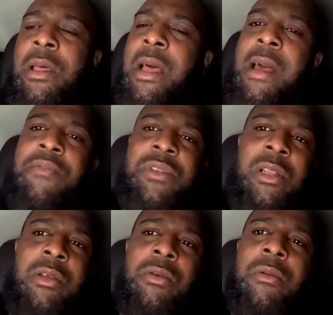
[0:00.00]

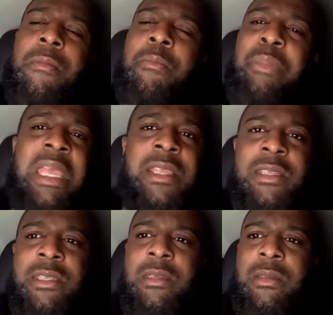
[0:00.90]
Absolute
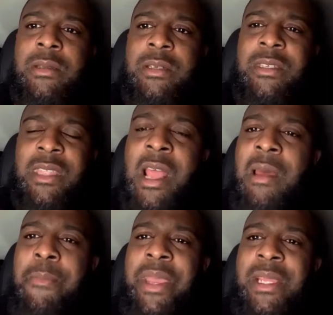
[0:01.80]
beast. Still a
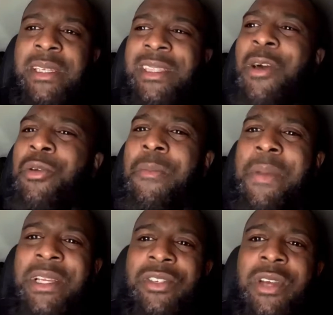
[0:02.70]
beast. Still the
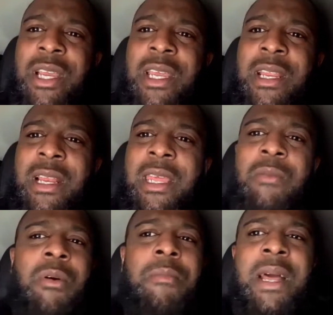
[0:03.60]
best striker in the league.
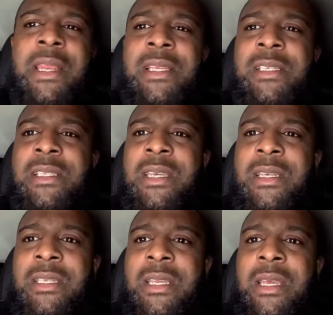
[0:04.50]
What madness is this?